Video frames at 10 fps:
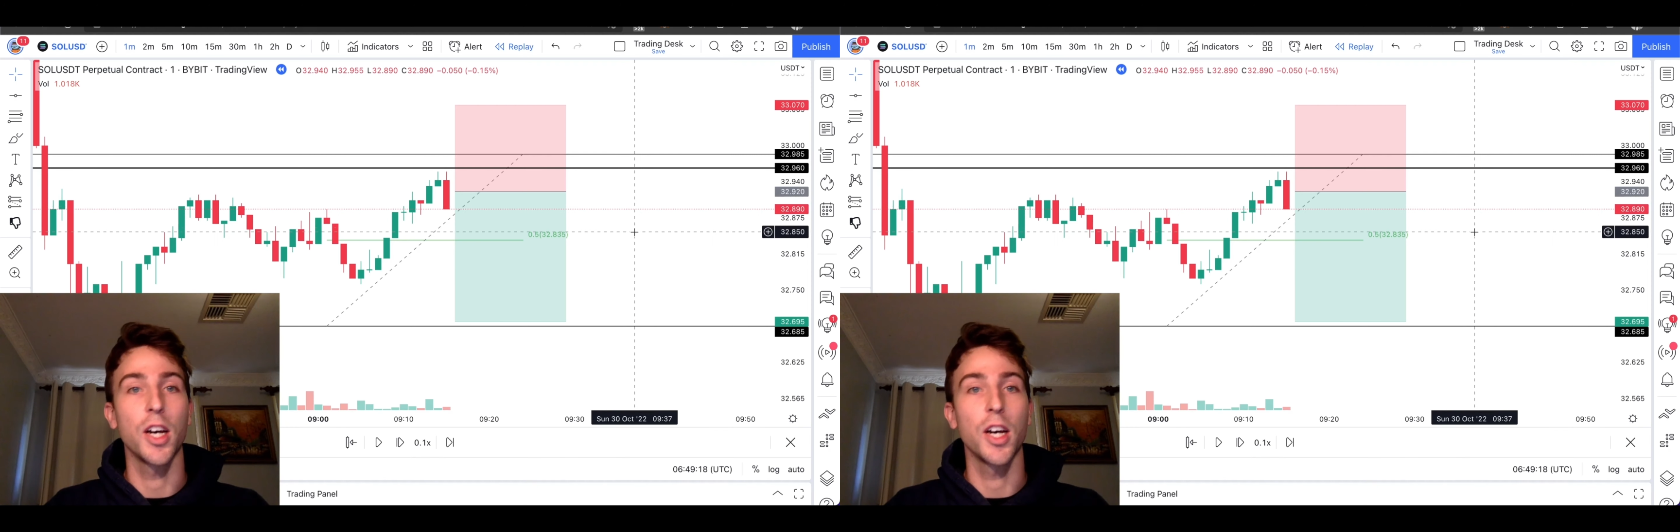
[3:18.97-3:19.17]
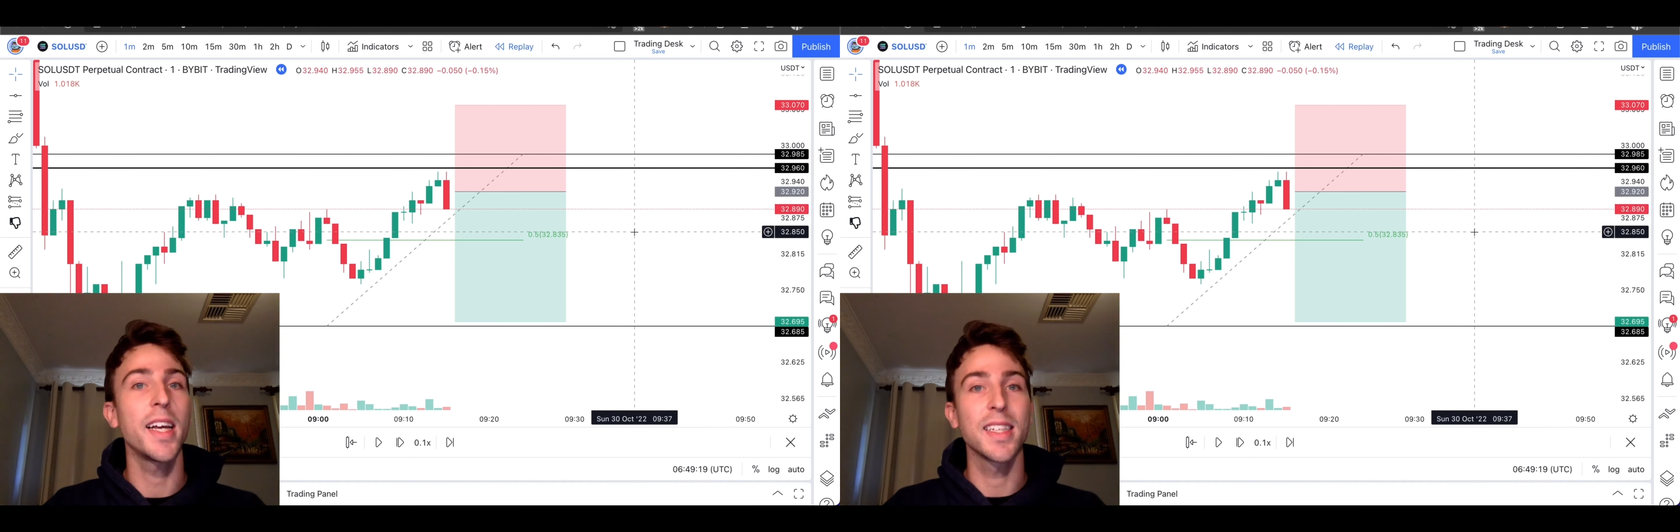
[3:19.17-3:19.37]

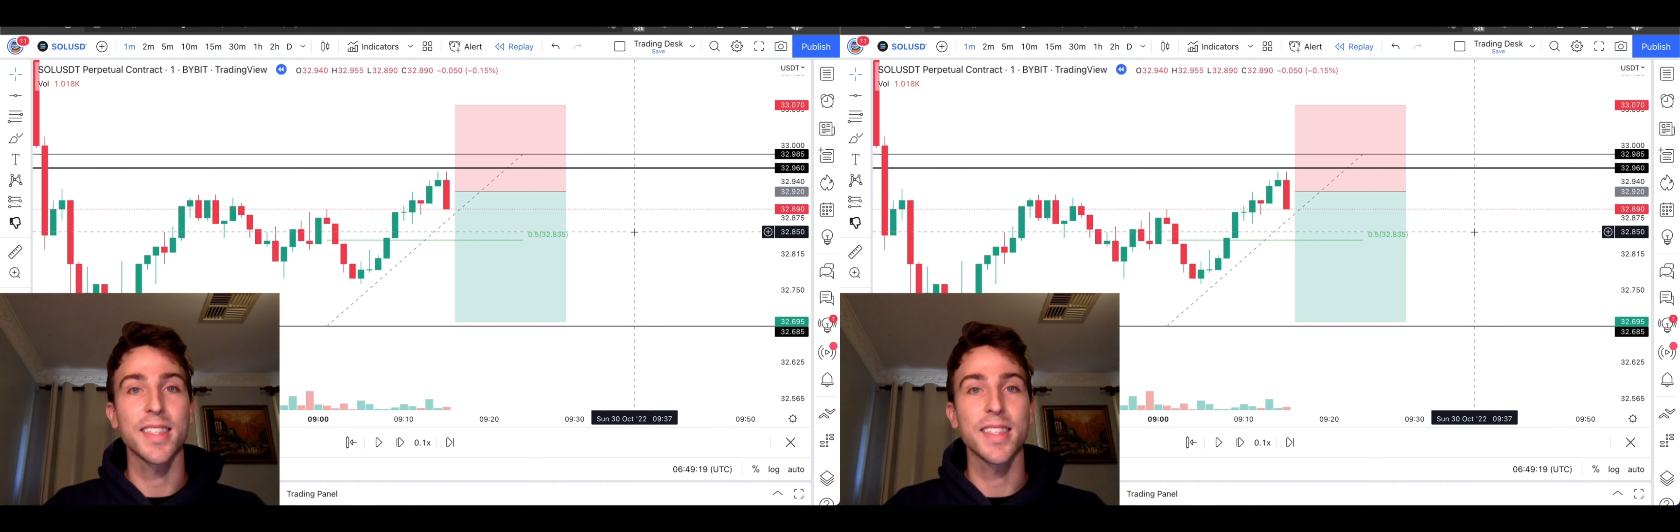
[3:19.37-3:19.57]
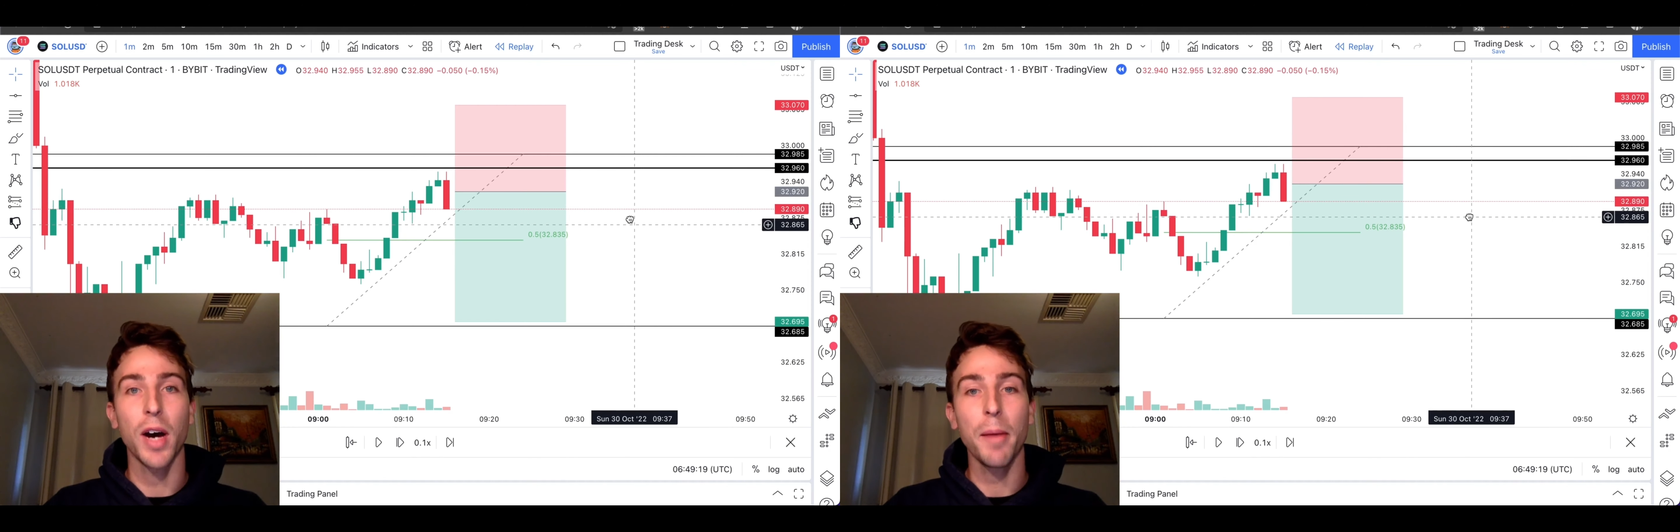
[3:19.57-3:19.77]
Okay, let's
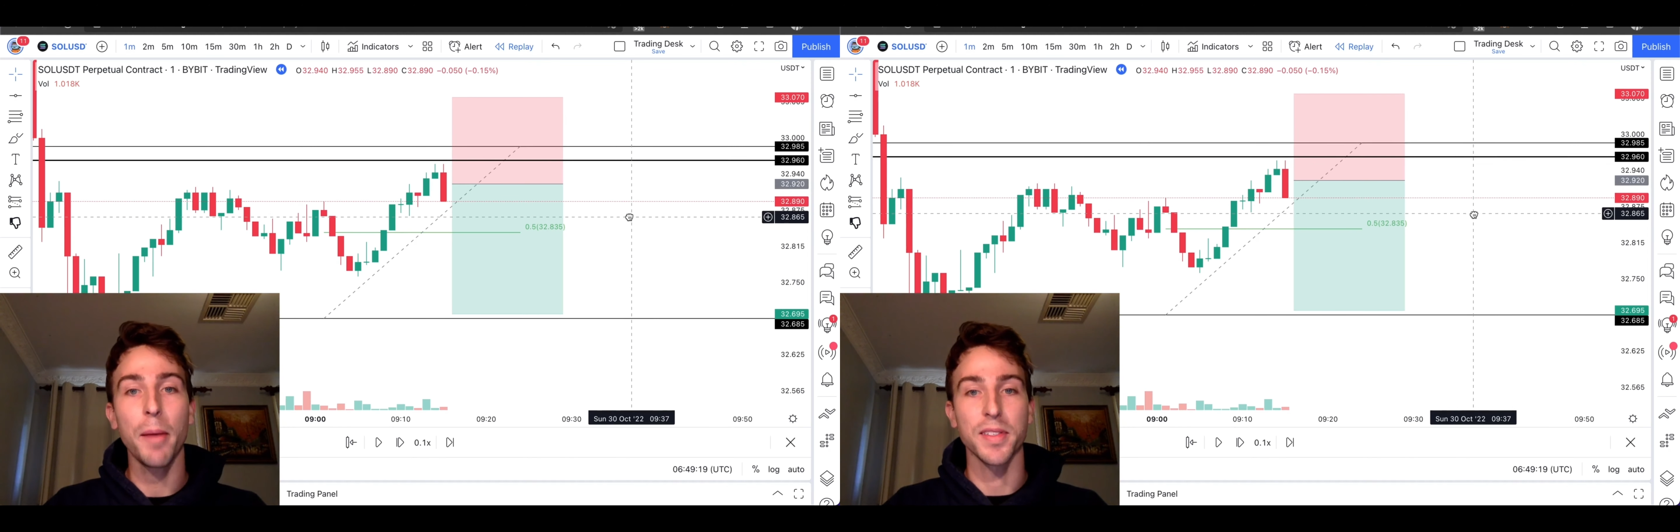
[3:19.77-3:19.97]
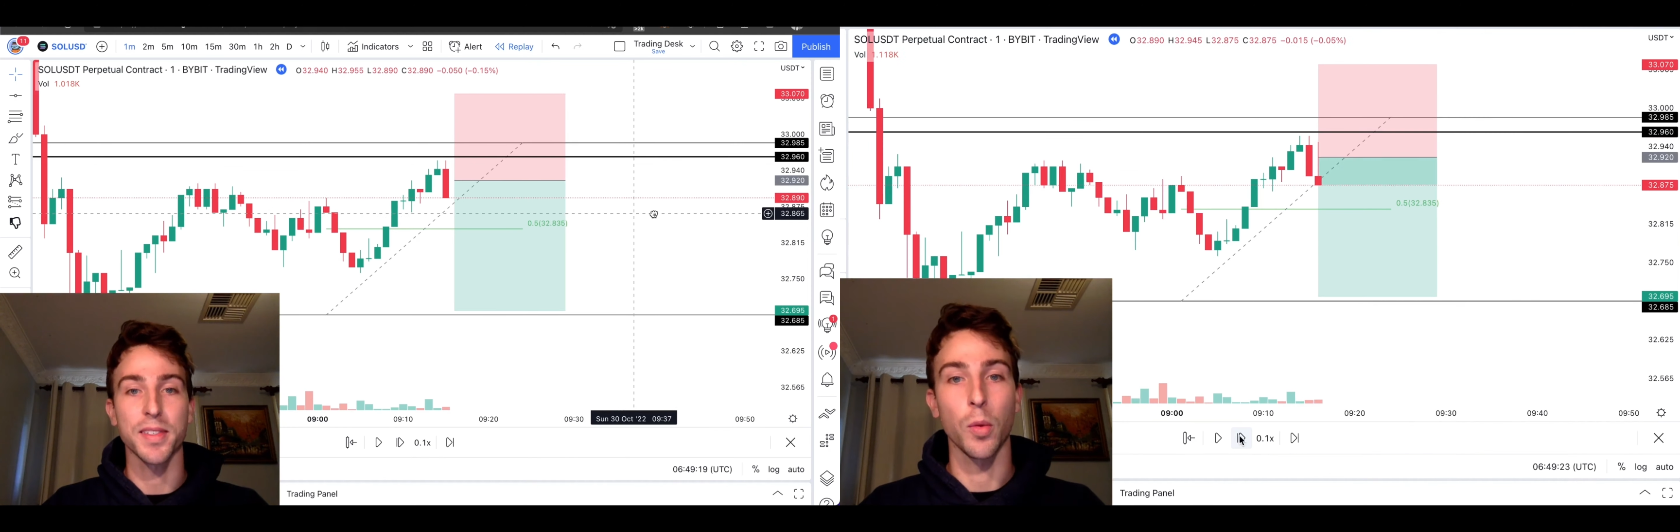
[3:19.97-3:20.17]
see what happens.